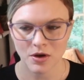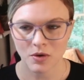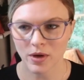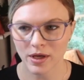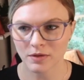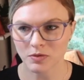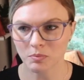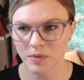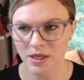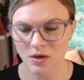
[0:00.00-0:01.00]
with
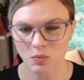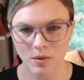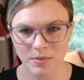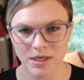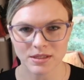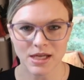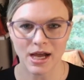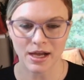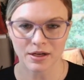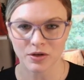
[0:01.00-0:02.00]
being a woman in tech,